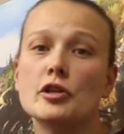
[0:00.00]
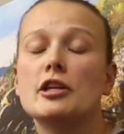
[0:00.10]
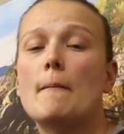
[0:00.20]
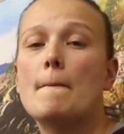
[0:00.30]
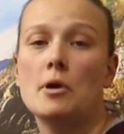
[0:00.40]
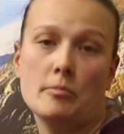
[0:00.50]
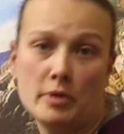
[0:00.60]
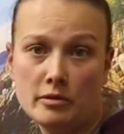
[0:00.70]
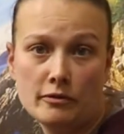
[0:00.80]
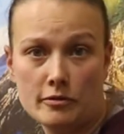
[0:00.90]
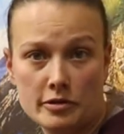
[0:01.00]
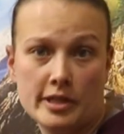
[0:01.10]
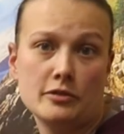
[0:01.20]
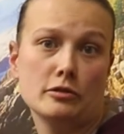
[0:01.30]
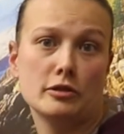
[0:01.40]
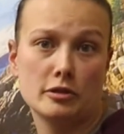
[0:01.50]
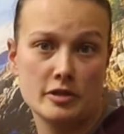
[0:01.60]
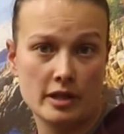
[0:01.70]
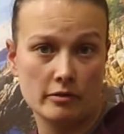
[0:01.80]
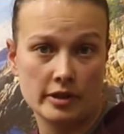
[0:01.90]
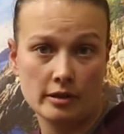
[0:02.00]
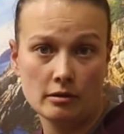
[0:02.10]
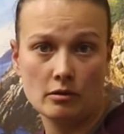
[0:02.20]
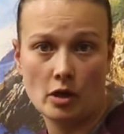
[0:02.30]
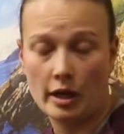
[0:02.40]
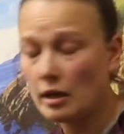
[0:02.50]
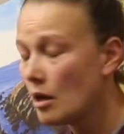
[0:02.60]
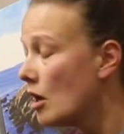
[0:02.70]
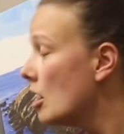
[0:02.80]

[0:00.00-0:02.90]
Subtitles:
an abutment for the dental nerds out there, okay?